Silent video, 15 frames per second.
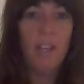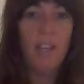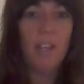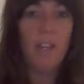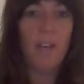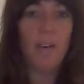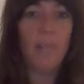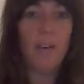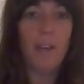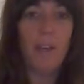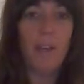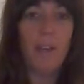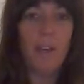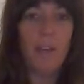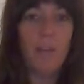And that
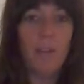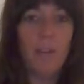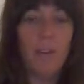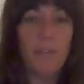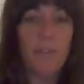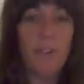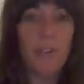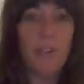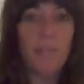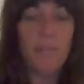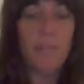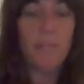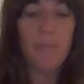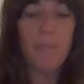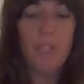way I know what I've got.
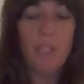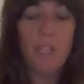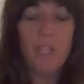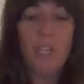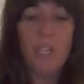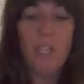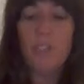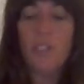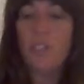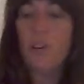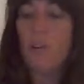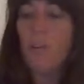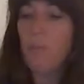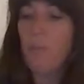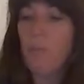
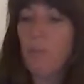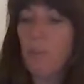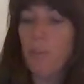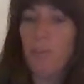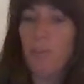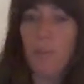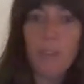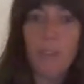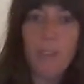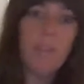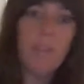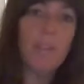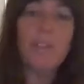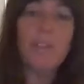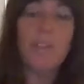So the great thing
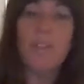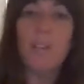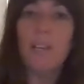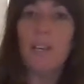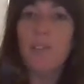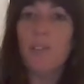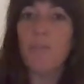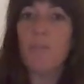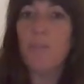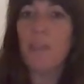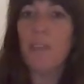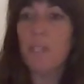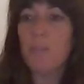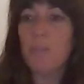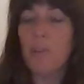with this, okay, so I've
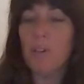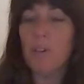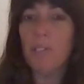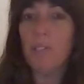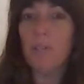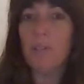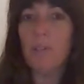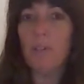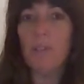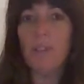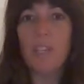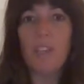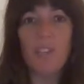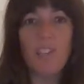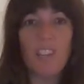made this bottle up. You know,
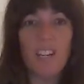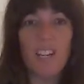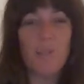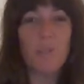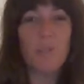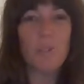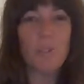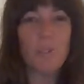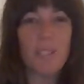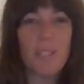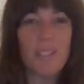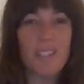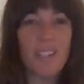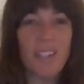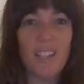the other night I was really
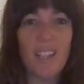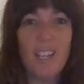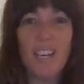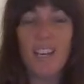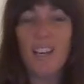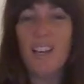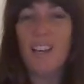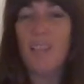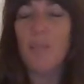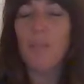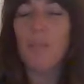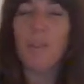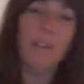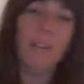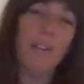sick. In the
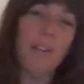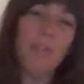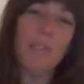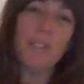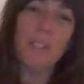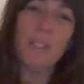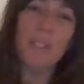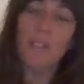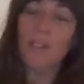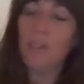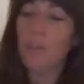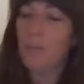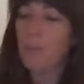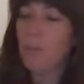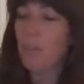middle of the night I was thinking,
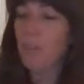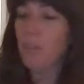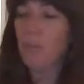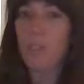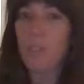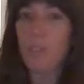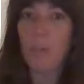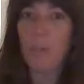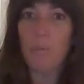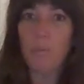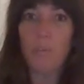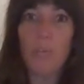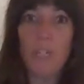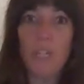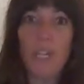oh, you know,
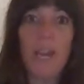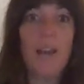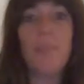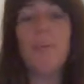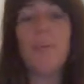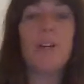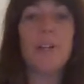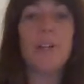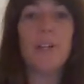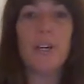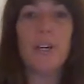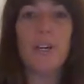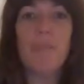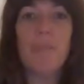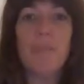wish I had my On
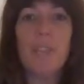Guard.